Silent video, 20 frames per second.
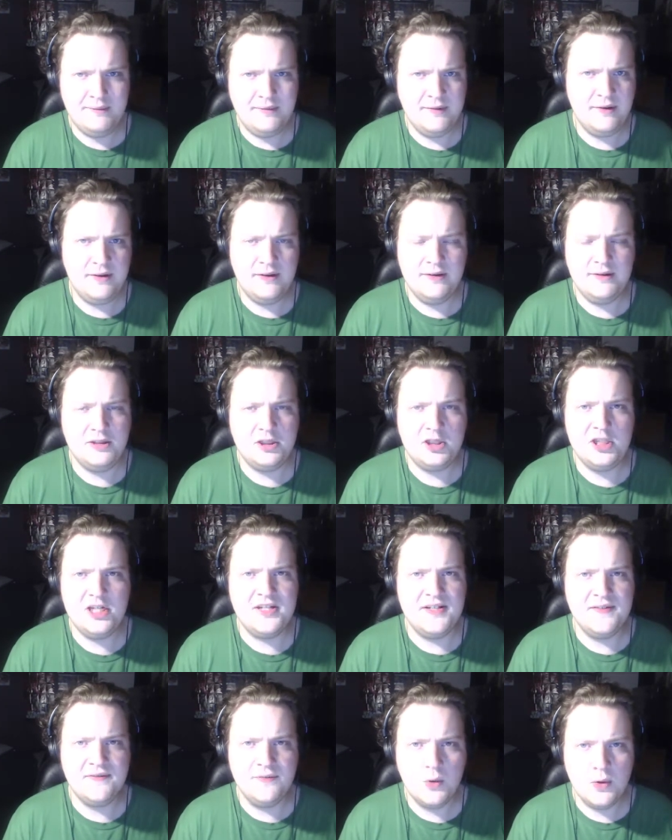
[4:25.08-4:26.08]
uh,
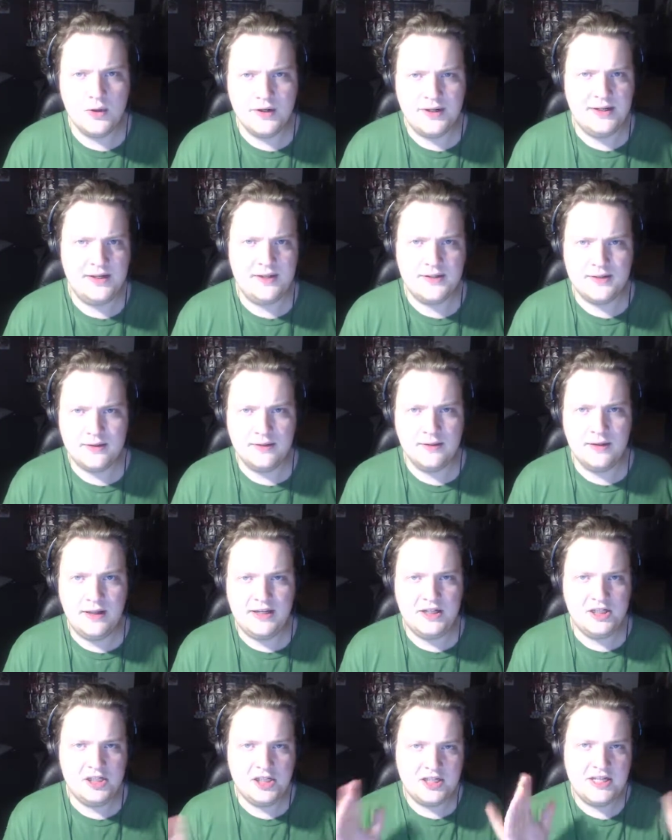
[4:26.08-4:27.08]
Jason Voorhees,
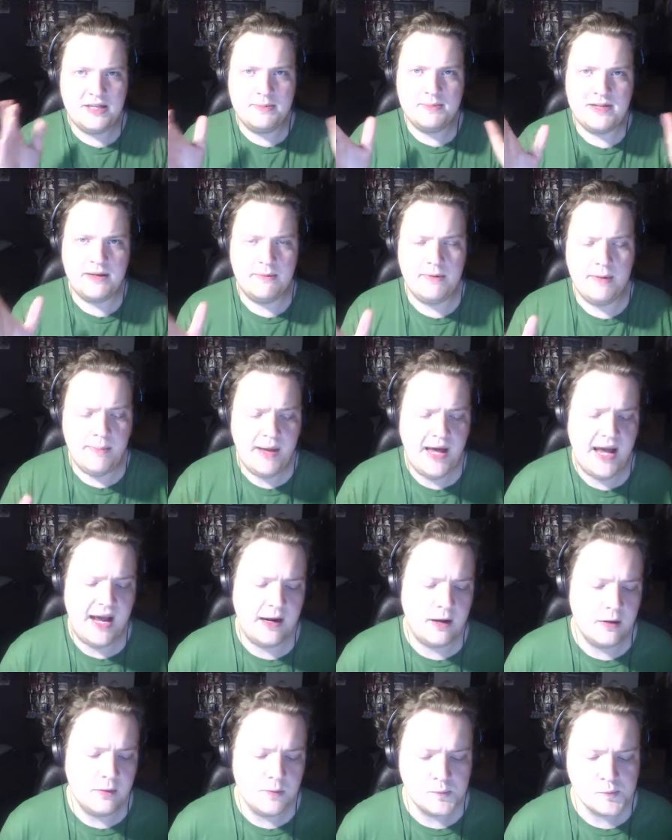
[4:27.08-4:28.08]
like he just keeps coming
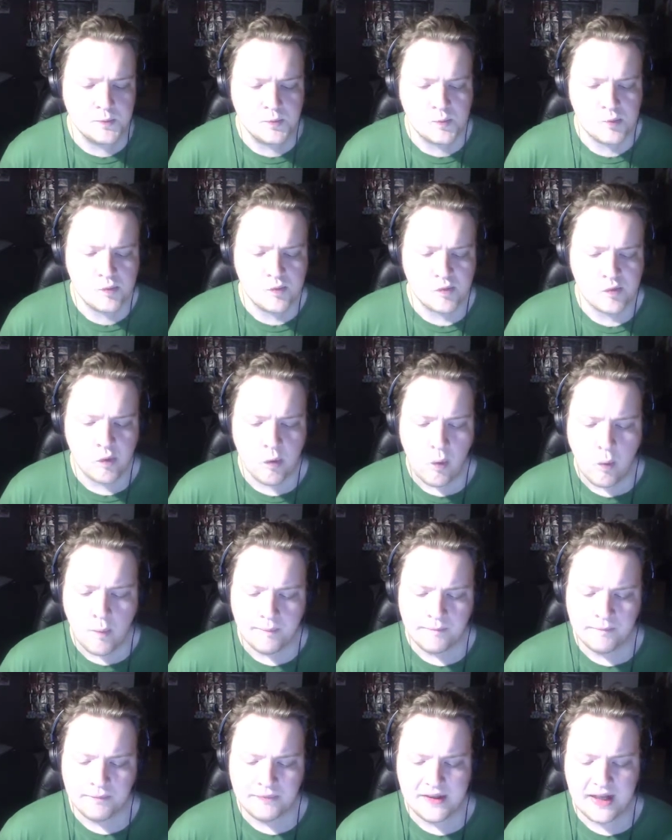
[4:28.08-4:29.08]
back.
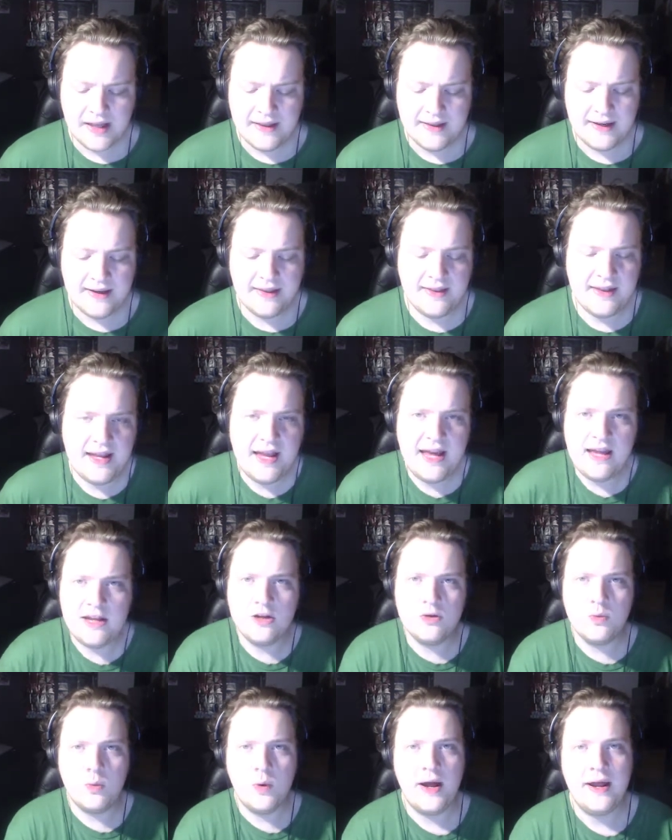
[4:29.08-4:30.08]
And then in the
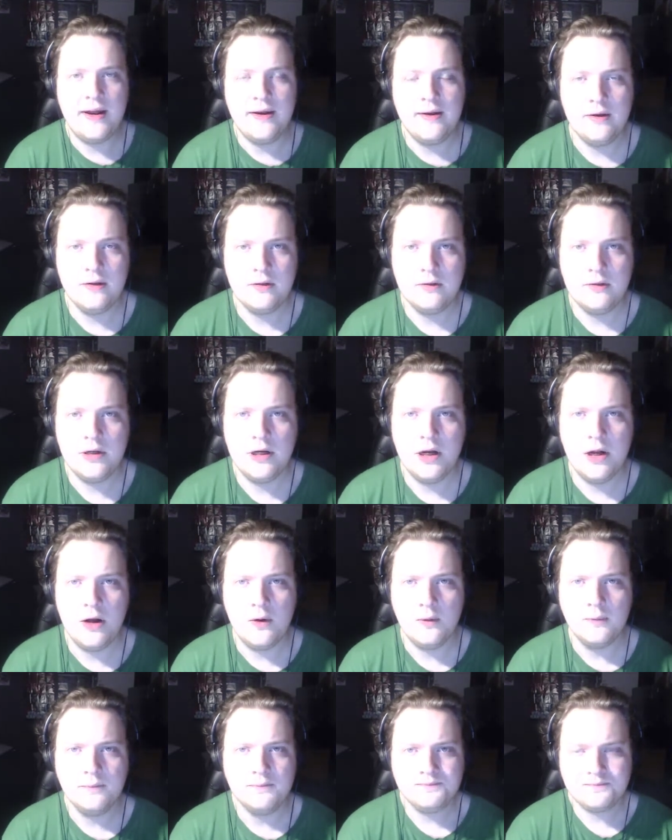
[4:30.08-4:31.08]
end, when you
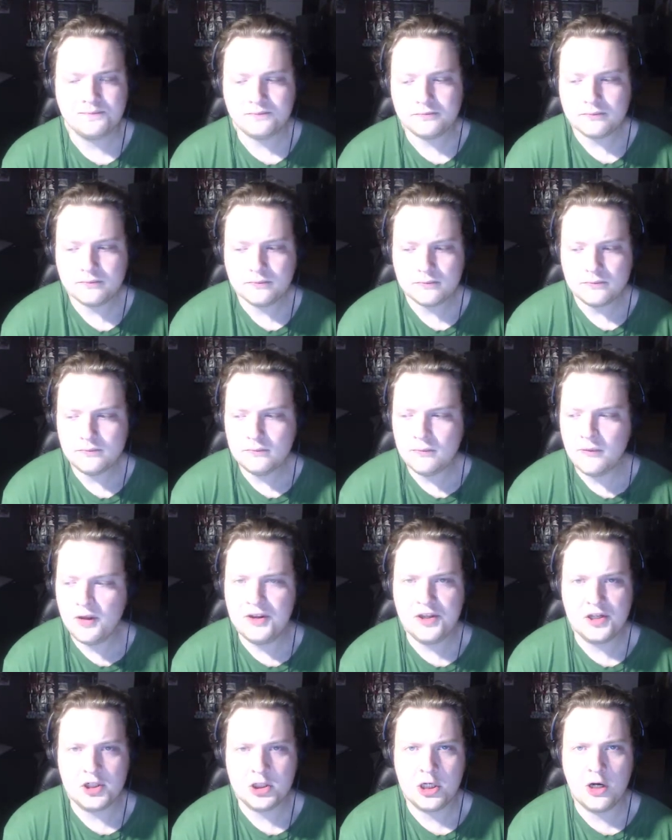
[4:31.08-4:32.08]
know,
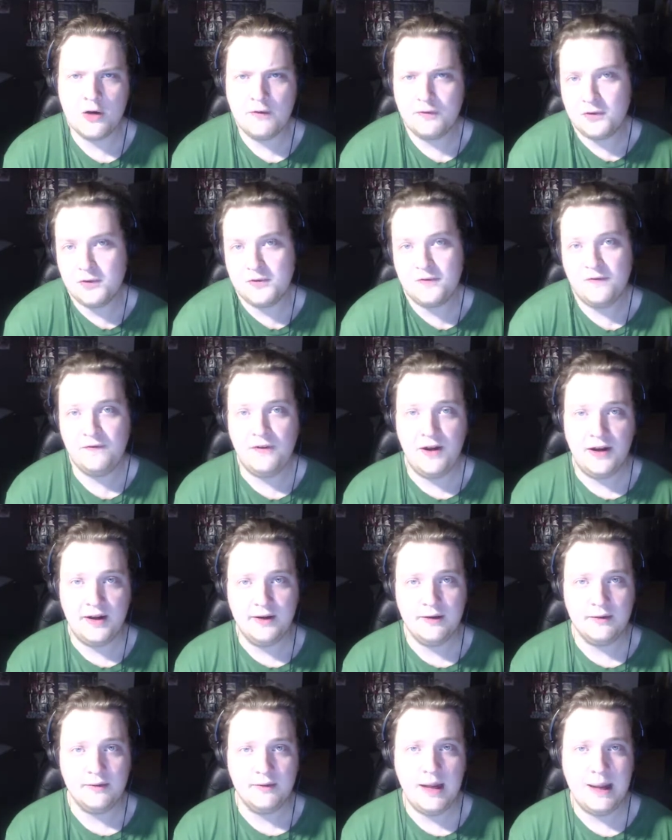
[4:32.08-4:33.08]
the sheriff goes fuck
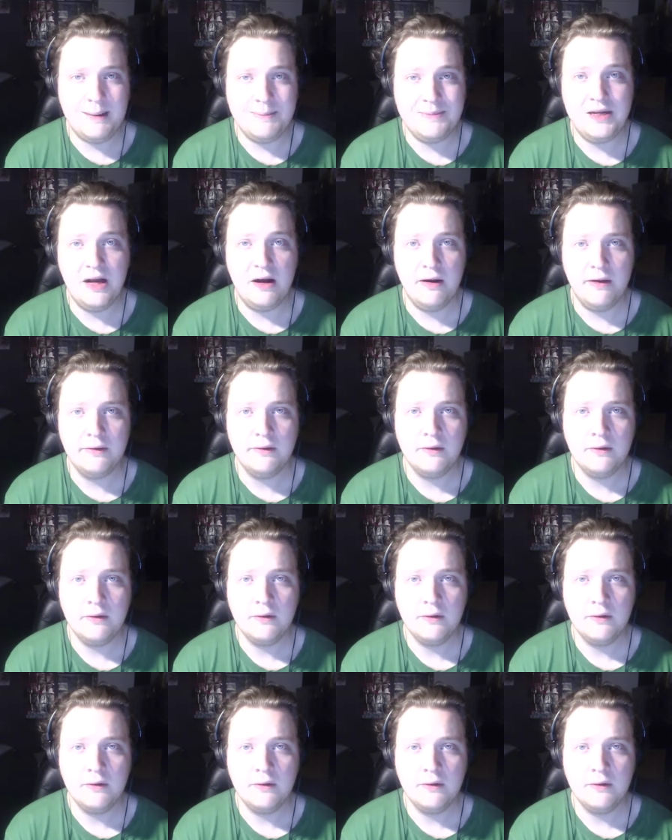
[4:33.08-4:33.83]
it, I'm done,